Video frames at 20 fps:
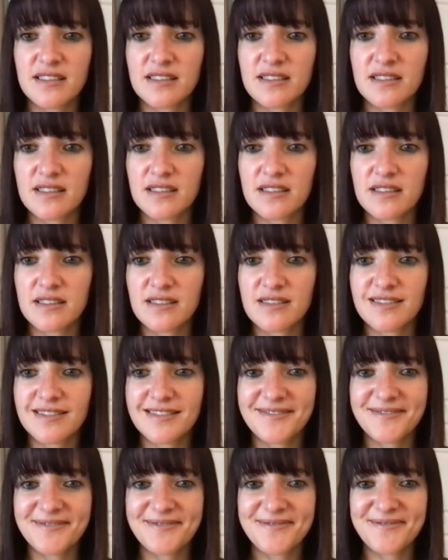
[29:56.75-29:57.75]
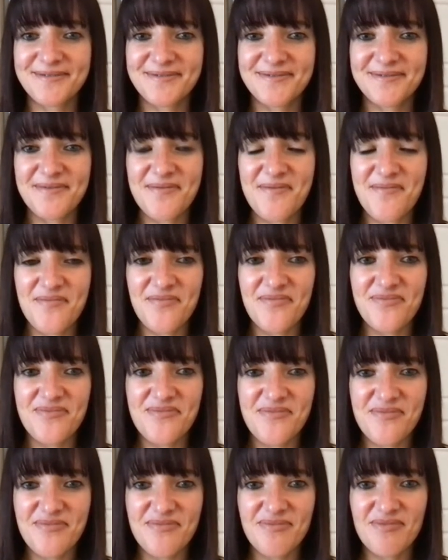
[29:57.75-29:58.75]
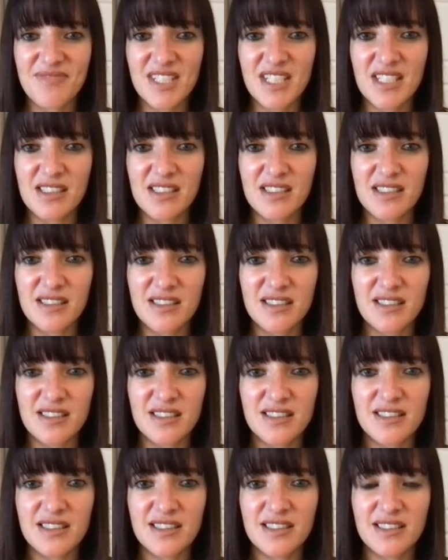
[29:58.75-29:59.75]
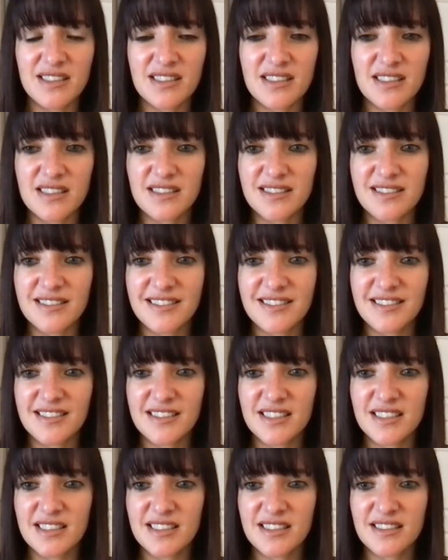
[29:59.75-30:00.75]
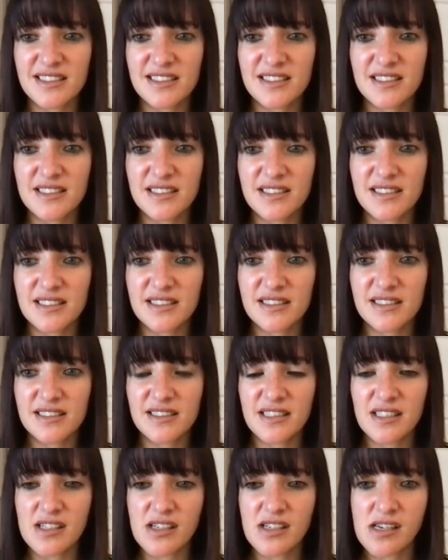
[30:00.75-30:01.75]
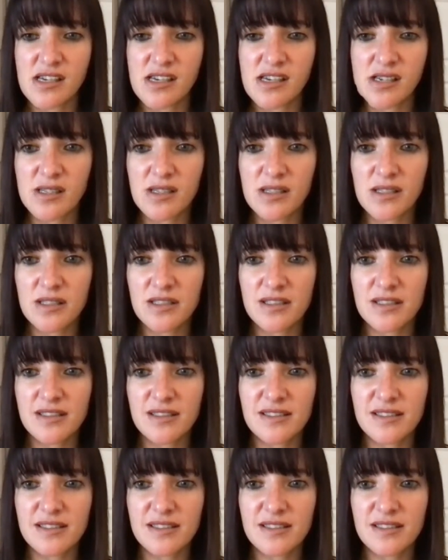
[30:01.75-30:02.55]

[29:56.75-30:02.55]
This person isn't speaking.